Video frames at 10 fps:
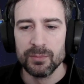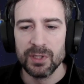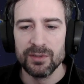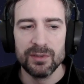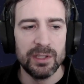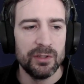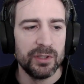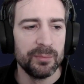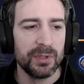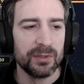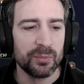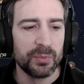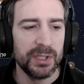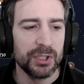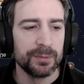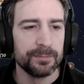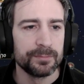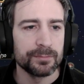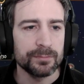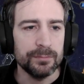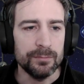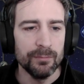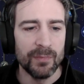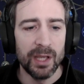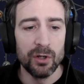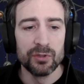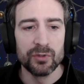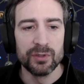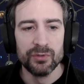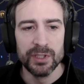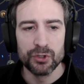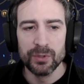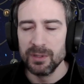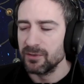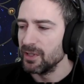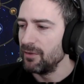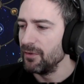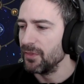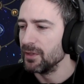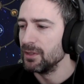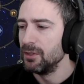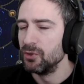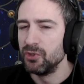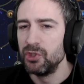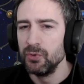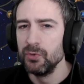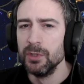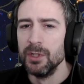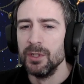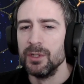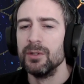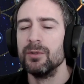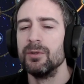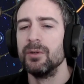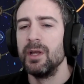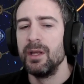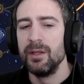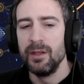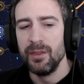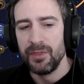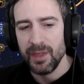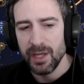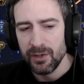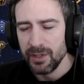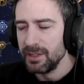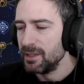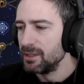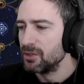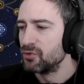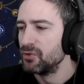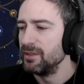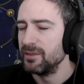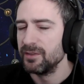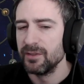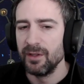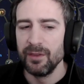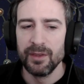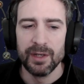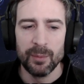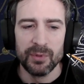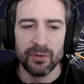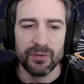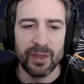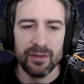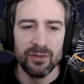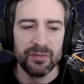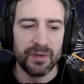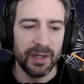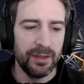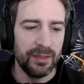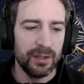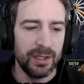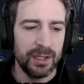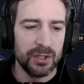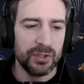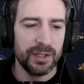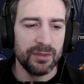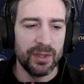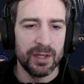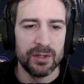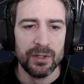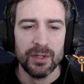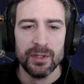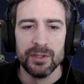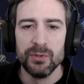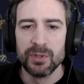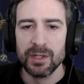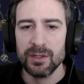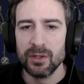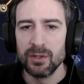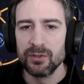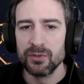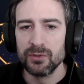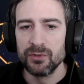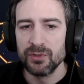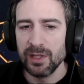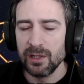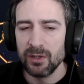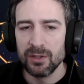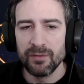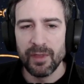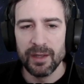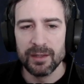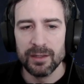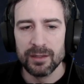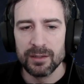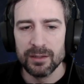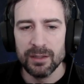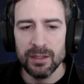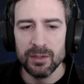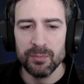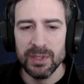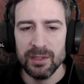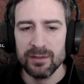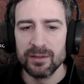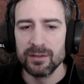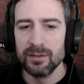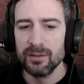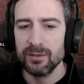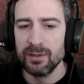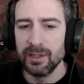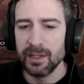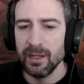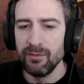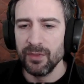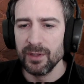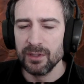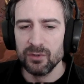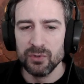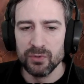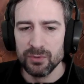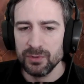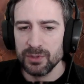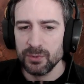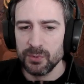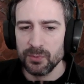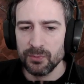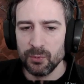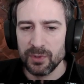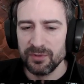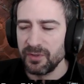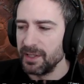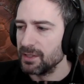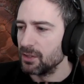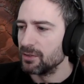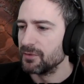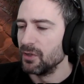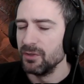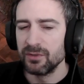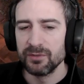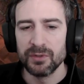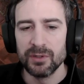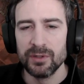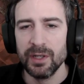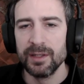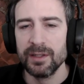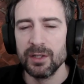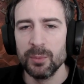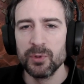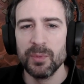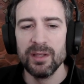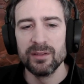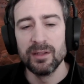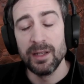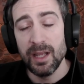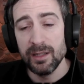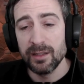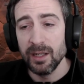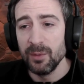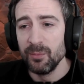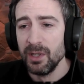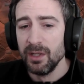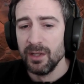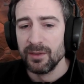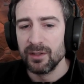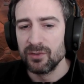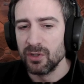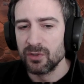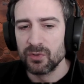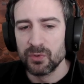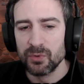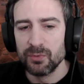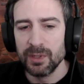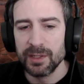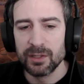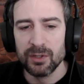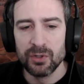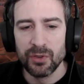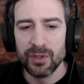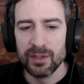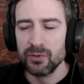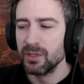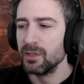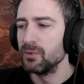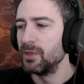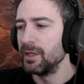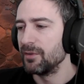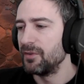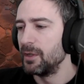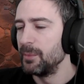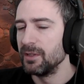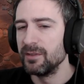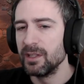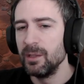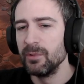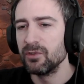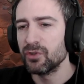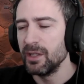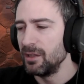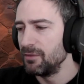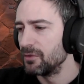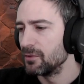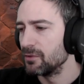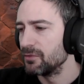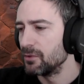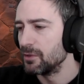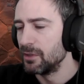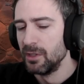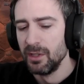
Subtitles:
this is Delirium, this is Breach, and also the rituals. Everything you do there and increase the number of things you find here and there you can also sell all of that. And it means like everything you do, you will find a lot of currency for. And then optimize in the late game. There's also like good things you can do, like farming Sekima's Trial for